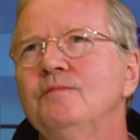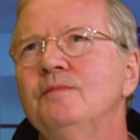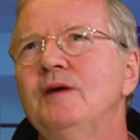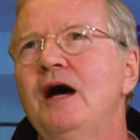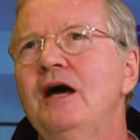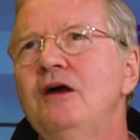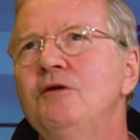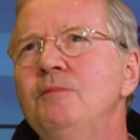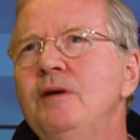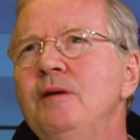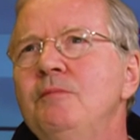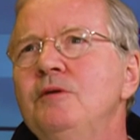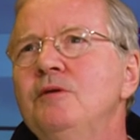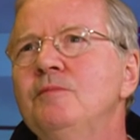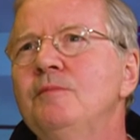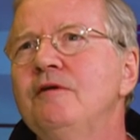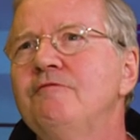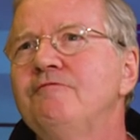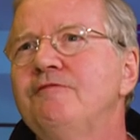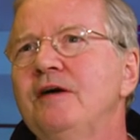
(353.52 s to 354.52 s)
I remember
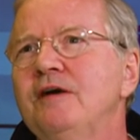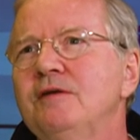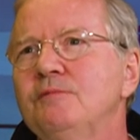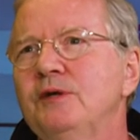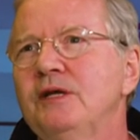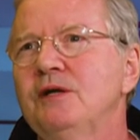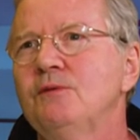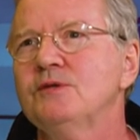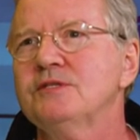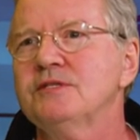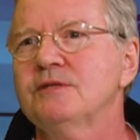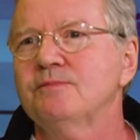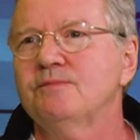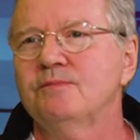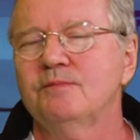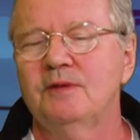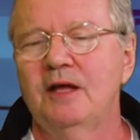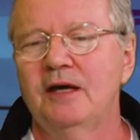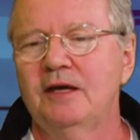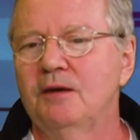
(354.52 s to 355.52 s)
when I was
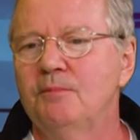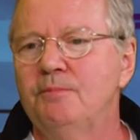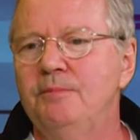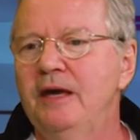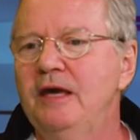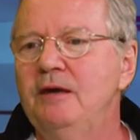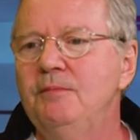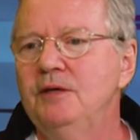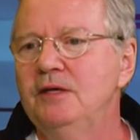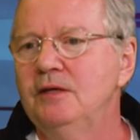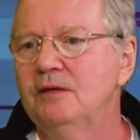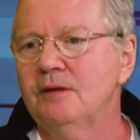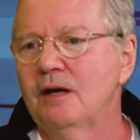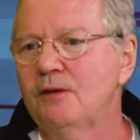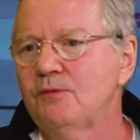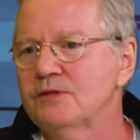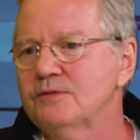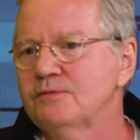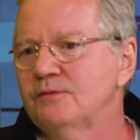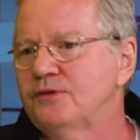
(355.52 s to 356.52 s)
like a baby. I
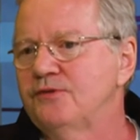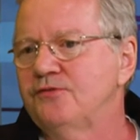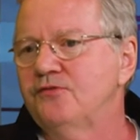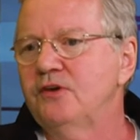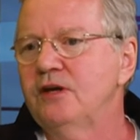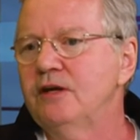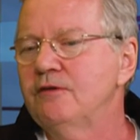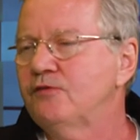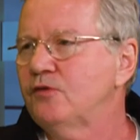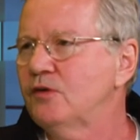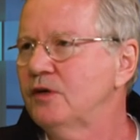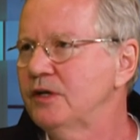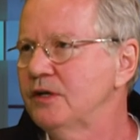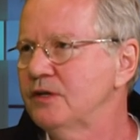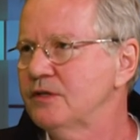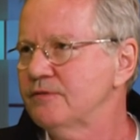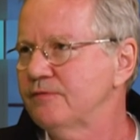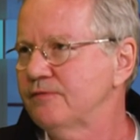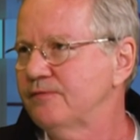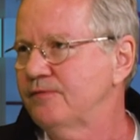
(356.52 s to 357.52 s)
was 3, 4
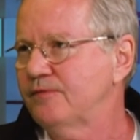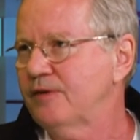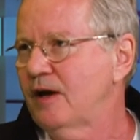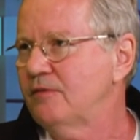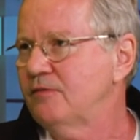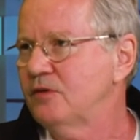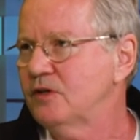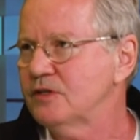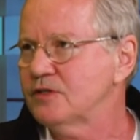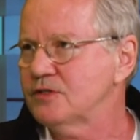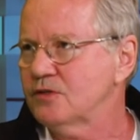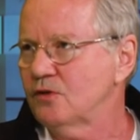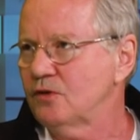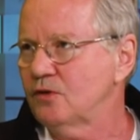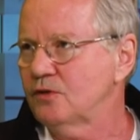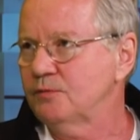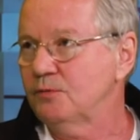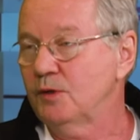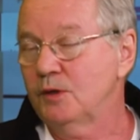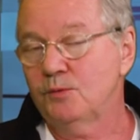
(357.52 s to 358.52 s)
years, 5 years
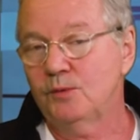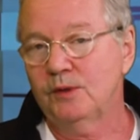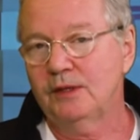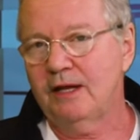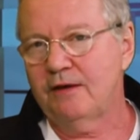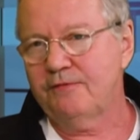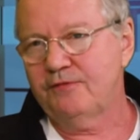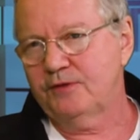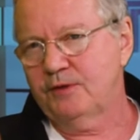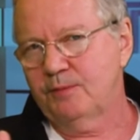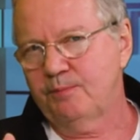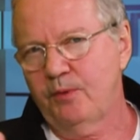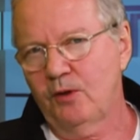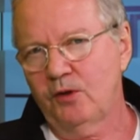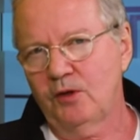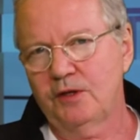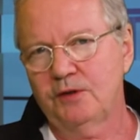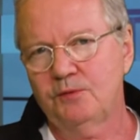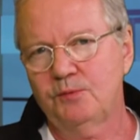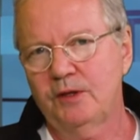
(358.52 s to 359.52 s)
old. We left
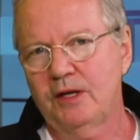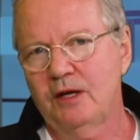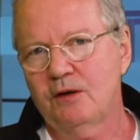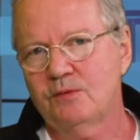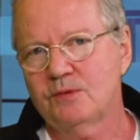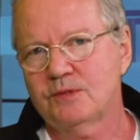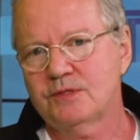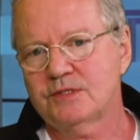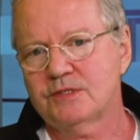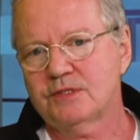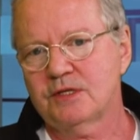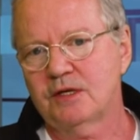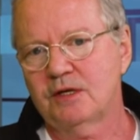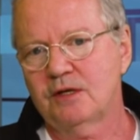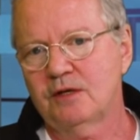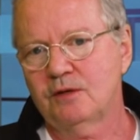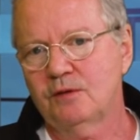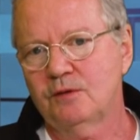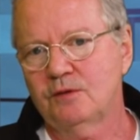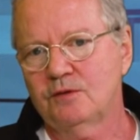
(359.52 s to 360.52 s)
Poland when I was
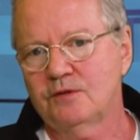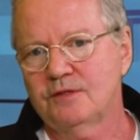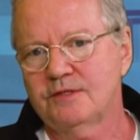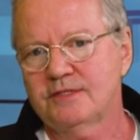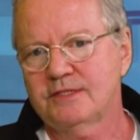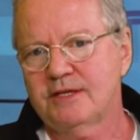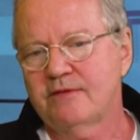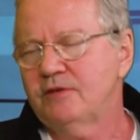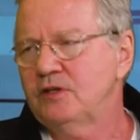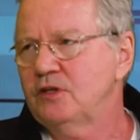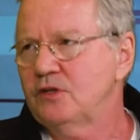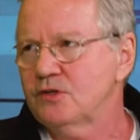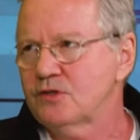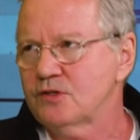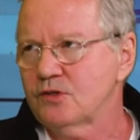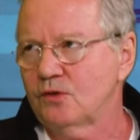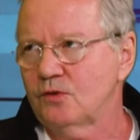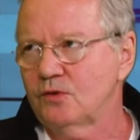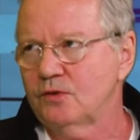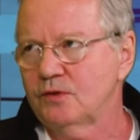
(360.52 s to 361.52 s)
7 years
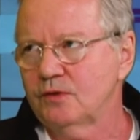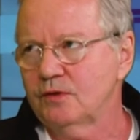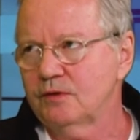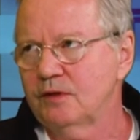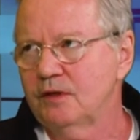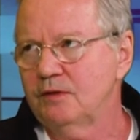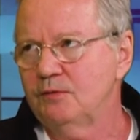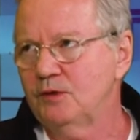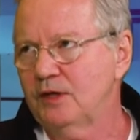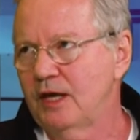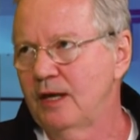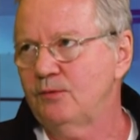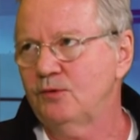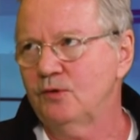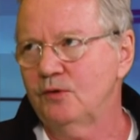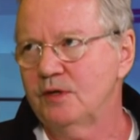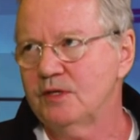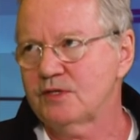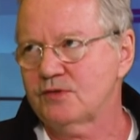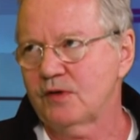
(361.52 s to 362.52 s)
old and came to
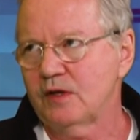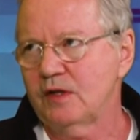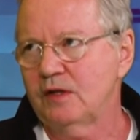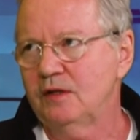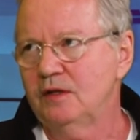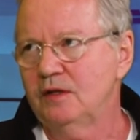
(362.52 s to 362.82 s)
Israel.